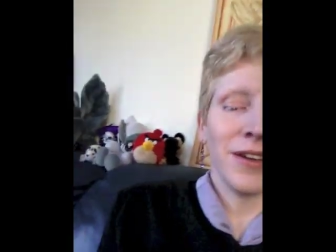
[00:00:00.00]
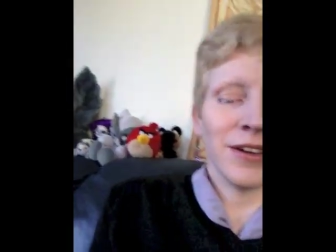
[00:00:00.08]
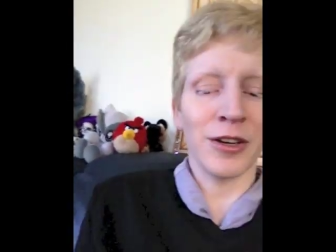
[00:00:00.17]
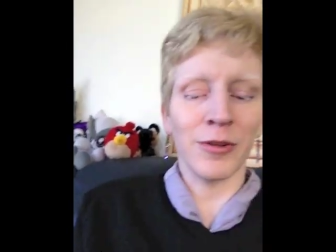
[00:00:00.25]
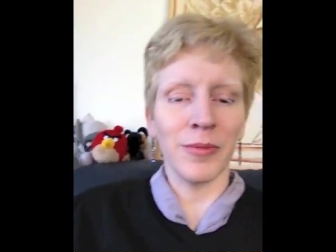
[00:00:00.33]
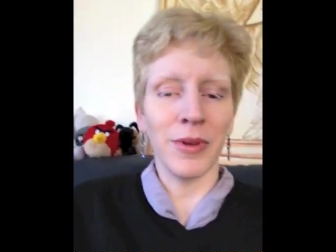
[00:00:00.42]

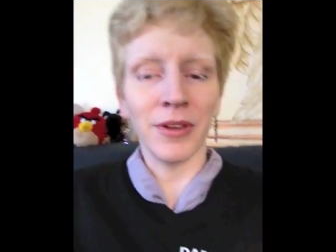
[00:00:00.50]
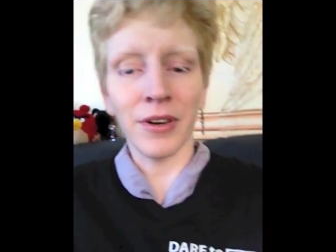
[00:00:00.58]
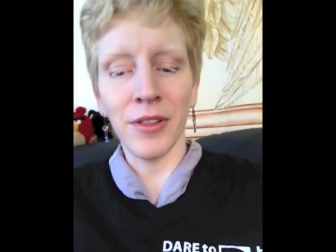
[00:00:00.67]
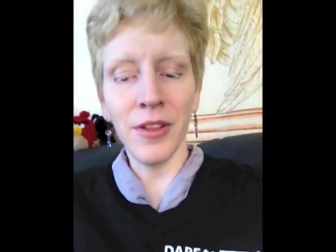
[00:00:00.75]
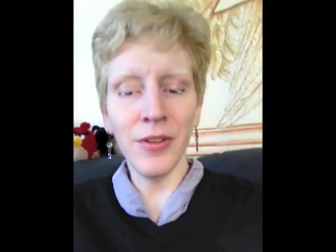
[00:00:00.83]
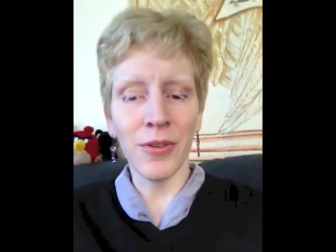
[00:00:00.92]
Um, and
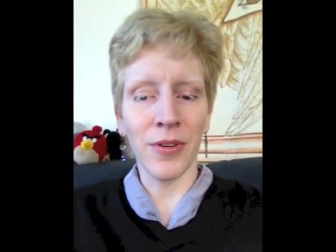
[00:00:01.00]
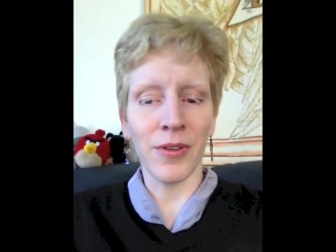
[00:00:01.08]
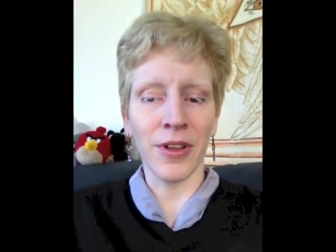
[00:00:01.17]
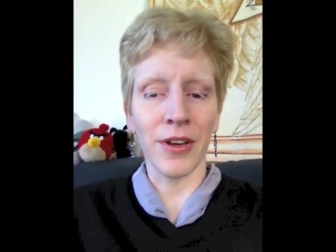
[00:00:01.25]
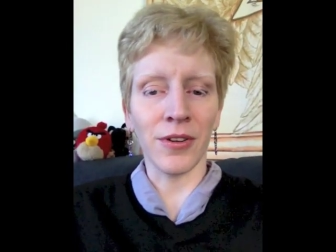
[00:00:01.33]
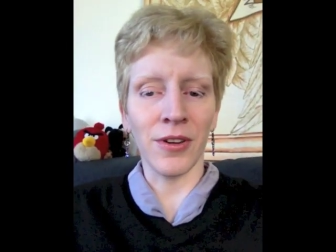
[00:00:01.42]
I think they're
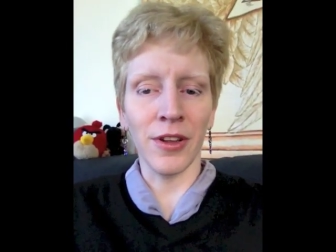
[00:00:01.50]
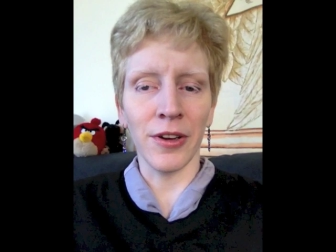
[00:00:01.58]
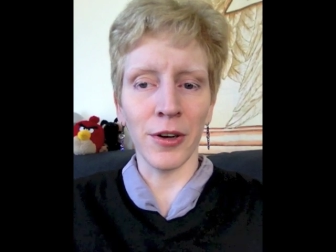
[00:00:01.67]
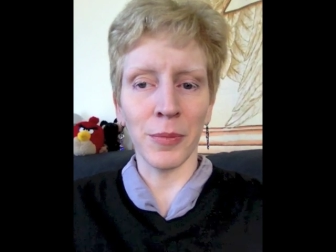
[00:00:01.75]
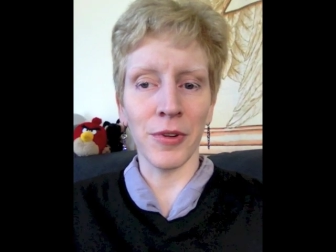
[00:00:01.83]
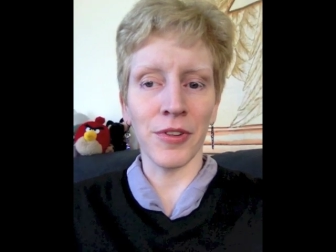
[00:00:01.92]
like all
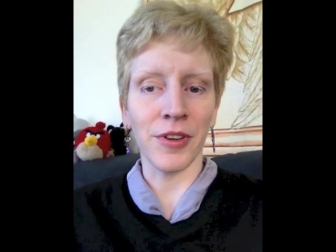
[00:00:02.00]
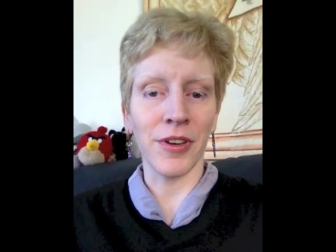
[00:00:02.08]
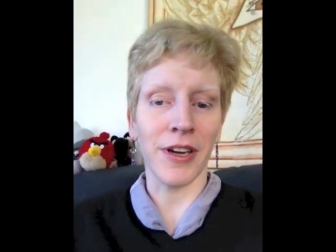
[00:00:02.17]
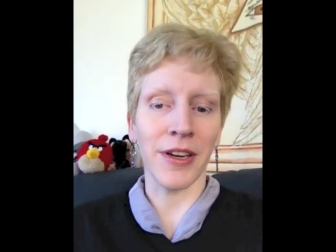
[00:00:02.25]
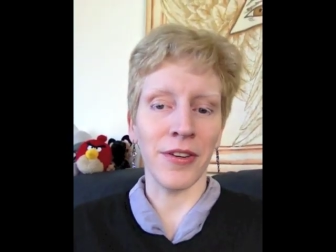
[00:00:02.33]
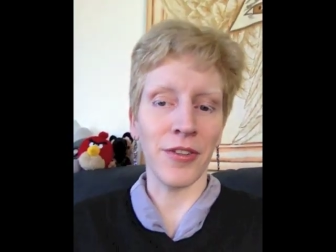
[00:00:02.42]
100%
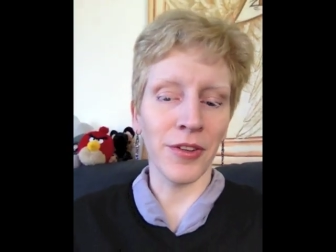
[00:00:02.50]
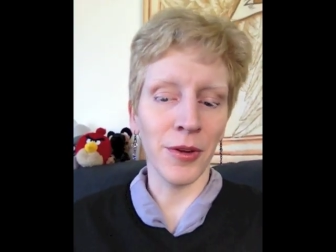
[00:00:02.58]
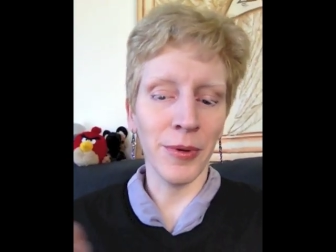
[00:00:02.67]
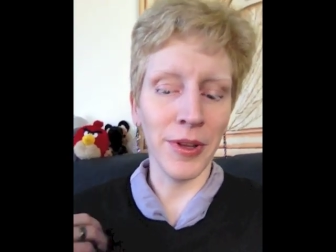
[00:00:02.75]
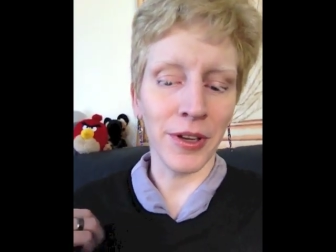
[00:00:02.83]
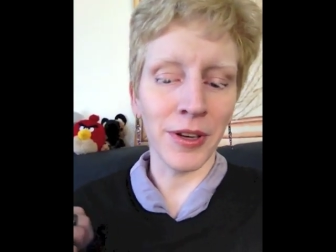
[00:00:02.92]
cotton, so
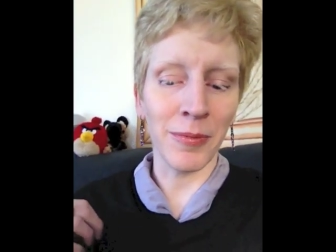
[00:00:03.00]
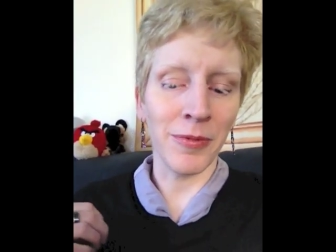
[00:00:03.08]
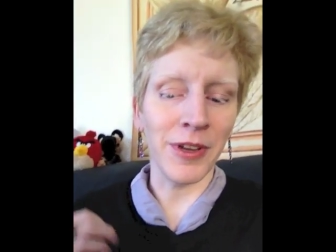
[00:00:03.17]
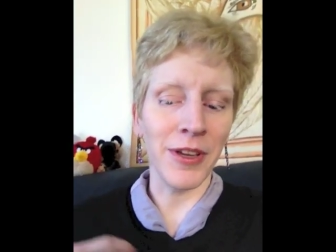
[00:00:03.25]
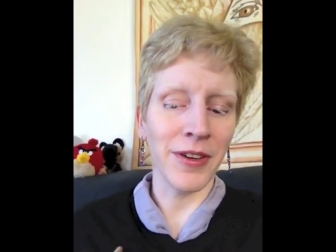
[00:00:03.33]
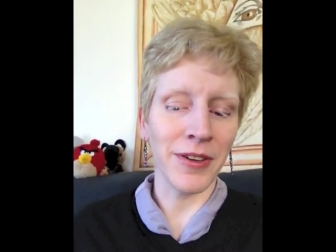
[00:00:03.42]
they're really
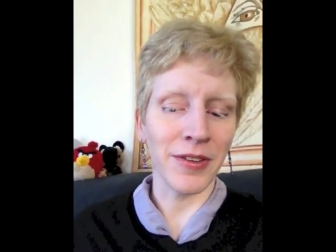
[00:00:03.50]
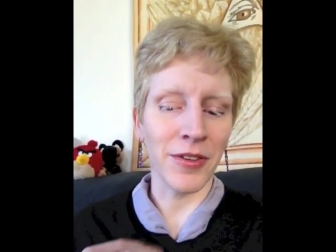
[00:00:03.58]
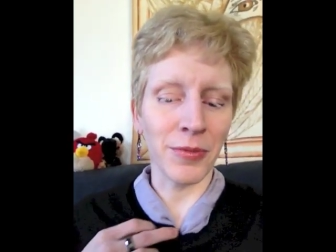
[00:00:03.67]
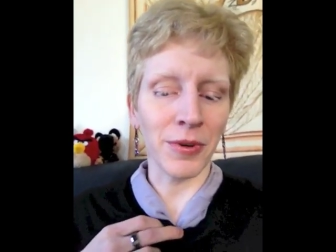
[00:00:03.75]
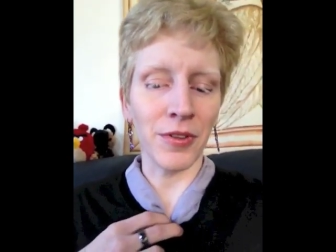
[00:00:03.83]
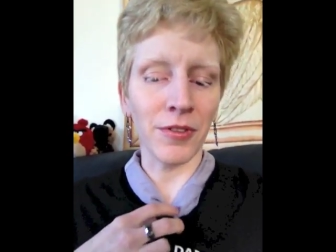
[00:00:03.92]
comfy.
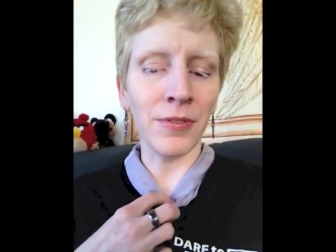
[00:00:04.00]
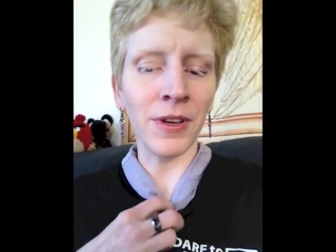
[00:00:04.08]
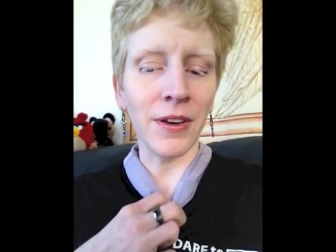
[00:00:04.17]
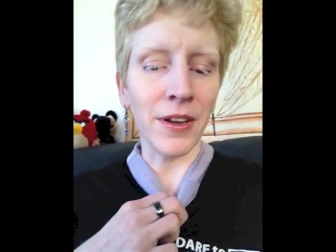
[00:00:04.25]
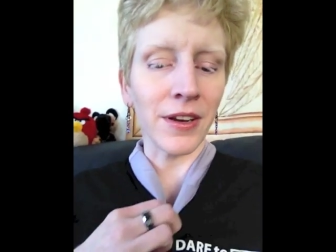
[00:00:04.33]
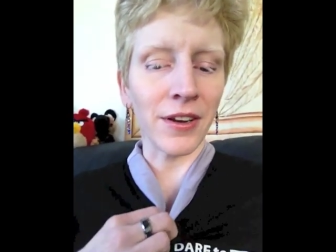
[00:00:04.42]
This one's a
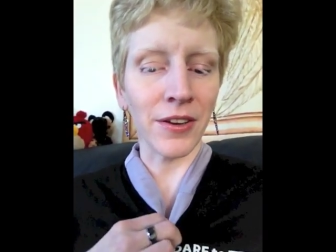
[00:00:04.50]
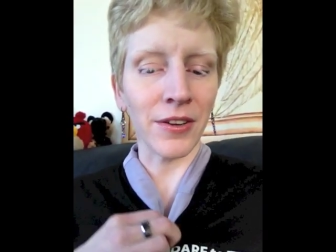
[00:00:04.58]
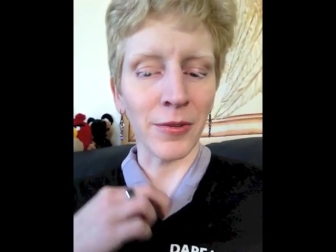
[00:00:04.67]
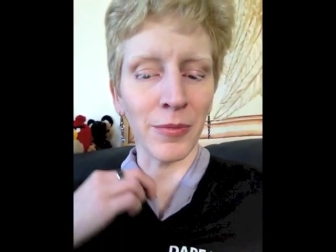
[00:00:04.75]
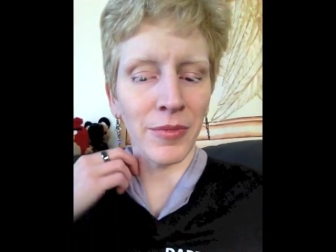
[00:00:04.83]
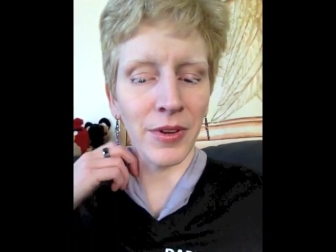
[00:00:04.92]
V-neck.
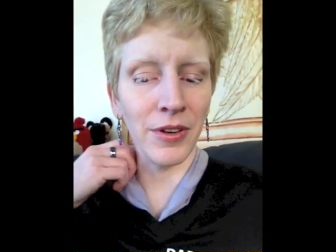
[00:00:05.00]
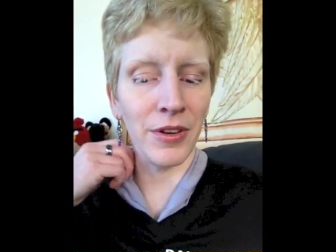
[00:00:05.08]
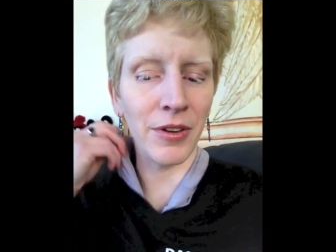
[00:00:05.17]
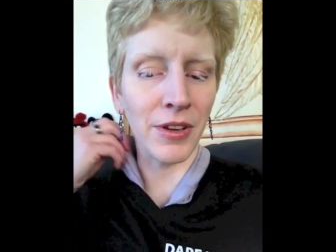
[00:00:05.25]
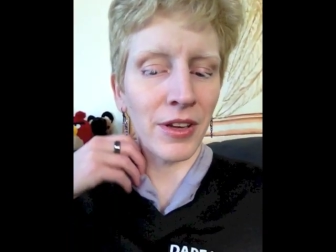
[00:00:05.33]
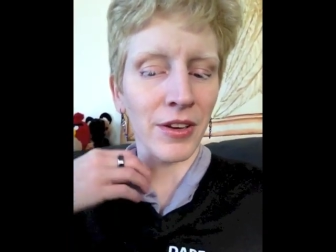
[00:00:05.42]
Um, you
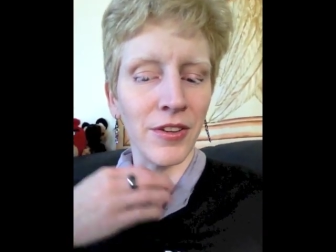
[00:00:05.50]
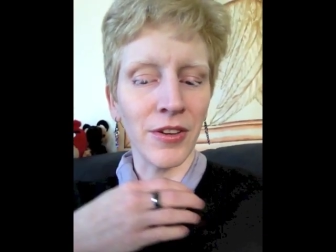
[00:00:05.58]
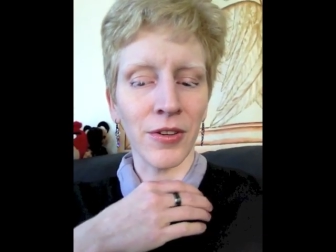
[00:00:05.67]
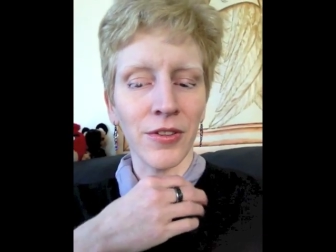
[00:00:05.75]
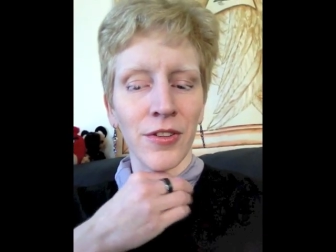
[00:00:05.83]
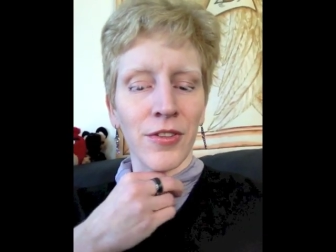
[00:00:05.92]
can't
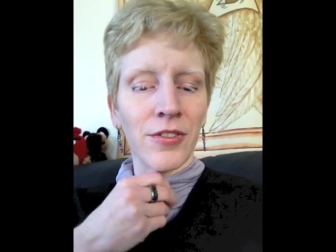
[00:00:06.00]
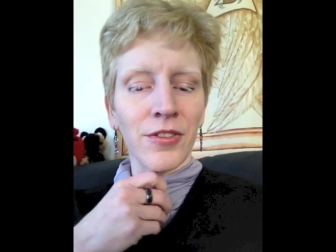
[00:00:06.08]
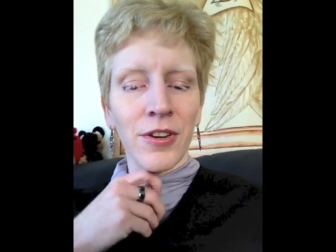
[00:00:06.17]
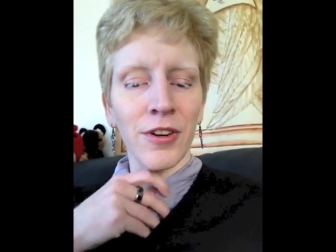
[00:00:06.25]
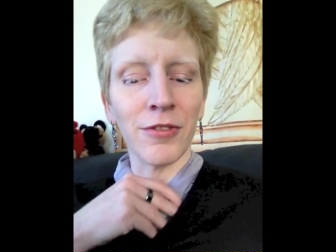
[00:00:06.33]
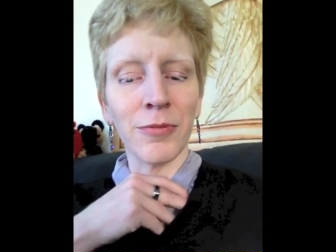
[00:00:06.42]
tell because this
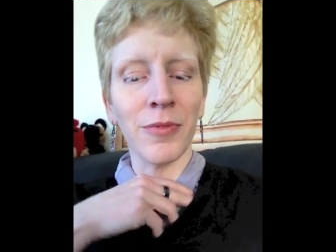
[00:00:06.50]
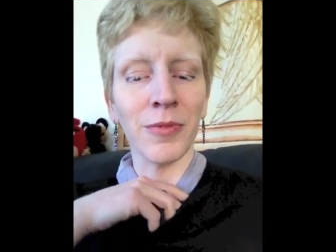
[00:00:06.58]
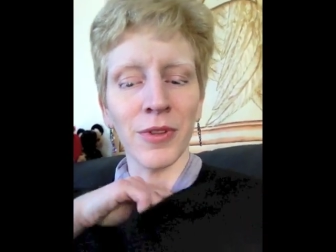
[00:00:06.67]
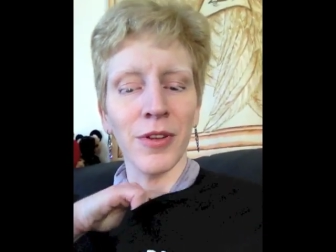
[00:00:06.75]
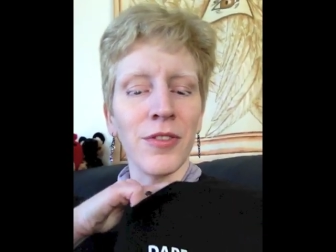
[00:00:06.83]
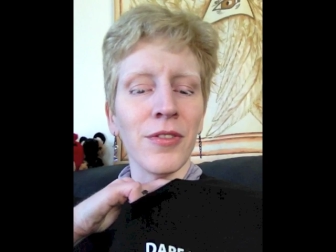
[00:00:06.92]
scarf
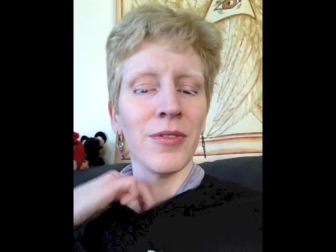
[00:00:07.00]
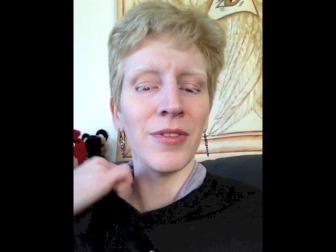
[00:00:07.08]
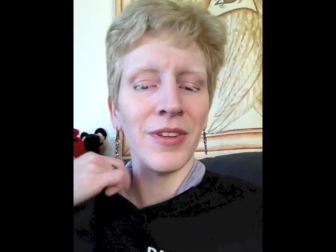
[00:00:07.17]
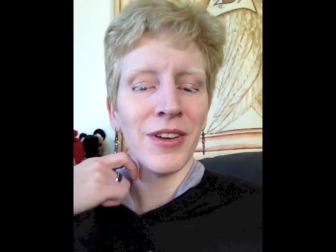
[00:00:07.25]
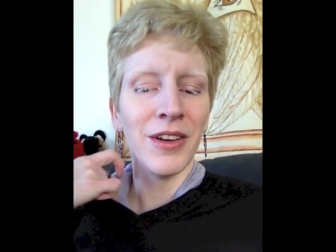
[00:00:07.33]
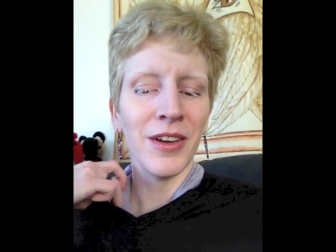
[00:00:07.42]
or this
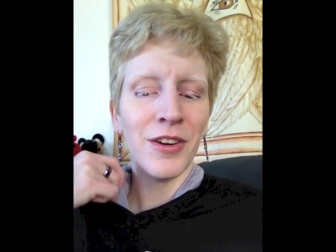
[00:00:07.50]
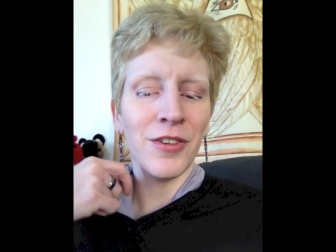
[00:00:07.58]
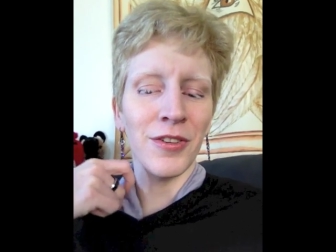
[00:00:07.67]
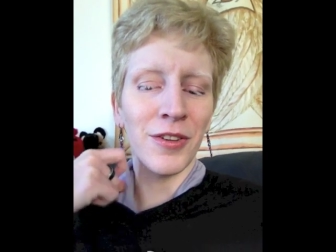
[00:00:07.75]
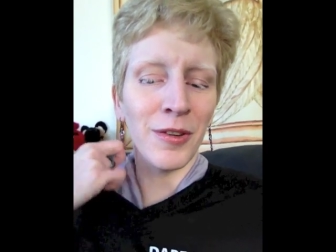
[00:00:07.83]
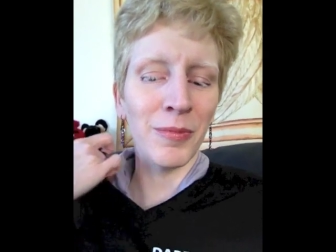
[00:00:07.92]

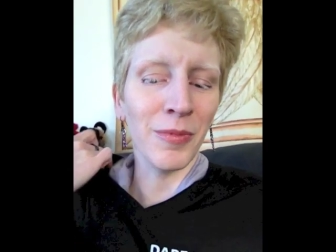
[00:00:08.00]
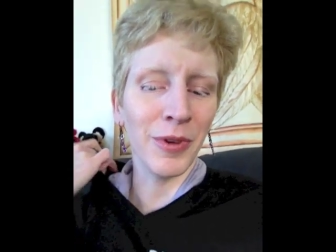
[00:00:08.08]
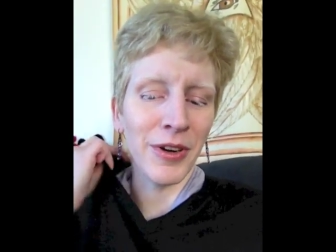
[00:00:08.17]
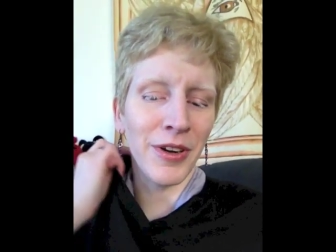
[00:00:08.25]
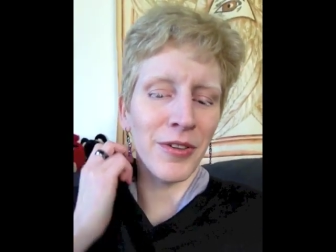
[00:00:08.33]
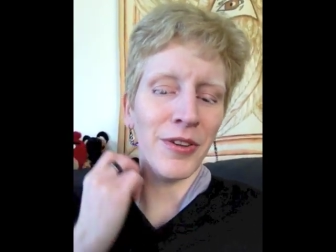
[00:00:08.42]
shirt I'm
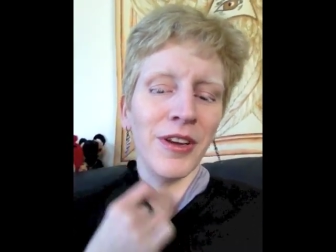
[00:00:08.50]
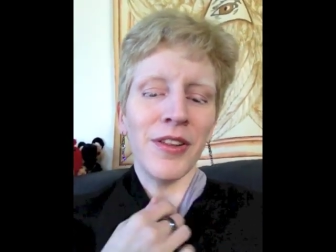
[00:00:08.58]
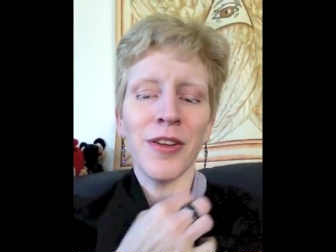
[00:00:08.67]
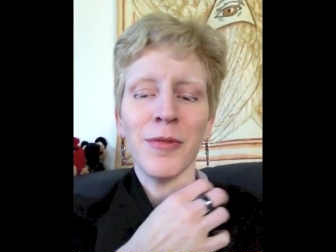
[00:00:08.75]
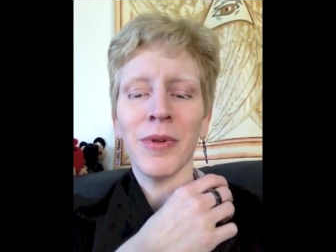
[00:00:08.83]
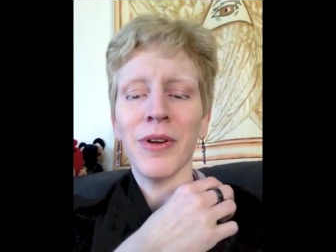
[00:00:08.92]
wearing
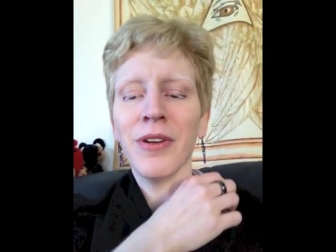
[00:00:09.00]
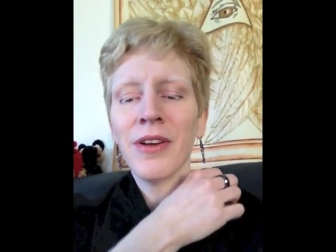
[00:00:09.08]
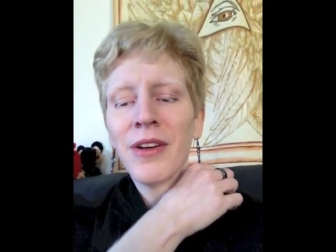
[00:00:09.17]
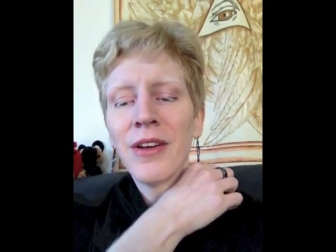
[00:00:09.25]
underneath it, but